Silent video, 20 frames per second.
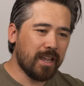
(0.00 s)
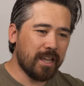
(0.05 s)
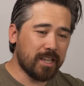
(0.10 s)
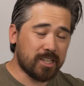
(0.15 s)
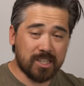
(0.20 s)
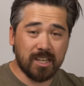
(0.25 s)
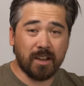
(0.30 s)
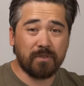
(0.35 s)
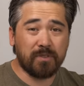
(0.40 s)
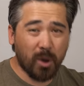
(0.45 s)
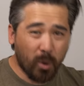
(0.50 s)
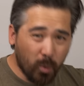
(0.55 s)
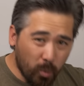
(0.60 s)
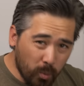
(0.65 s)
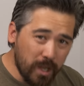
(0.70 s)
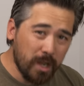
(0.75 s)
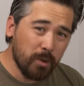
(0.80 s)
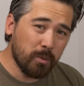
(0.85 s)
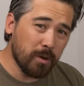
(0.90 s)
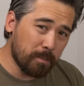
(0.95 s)
is stuff that
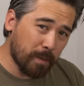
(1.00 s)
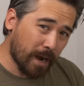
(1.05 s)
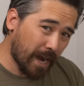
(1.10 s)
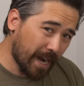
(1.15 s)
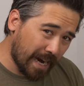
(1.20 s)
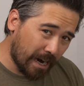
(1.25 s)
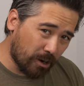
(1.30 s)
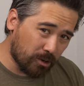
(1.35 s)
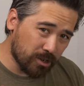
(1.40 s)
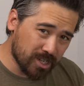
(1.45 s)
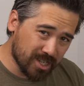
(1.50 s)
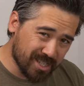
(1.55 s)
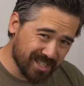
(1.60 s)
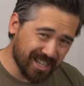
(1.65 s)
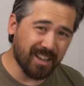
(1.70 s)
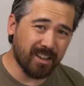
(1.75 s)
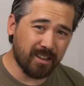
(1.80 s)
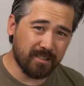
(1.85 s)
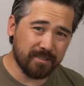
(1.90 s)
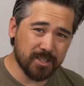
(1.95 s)
we would buy
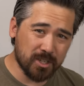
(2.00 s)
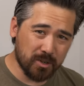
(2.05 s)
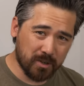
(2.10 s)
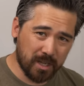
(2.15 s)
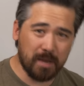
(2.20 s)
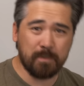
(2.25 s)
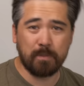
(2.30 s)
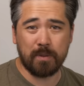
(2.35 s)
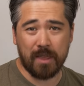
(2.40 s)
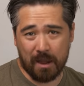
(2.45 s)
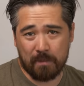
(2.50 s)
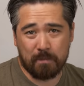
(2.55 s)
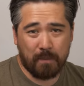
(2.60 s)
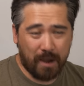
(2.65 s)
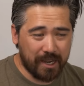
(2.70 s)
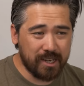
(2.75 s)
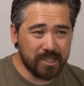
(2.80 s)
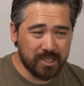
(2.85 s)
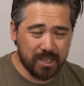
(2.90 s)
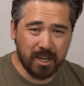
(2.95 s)
ourselves. So keep that in
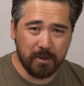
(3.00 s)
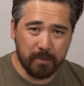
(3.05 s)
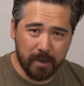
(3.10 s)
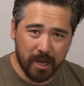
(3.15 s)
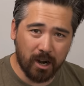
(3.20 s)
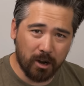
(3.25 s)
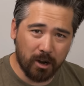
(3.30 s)
mind. It's going to be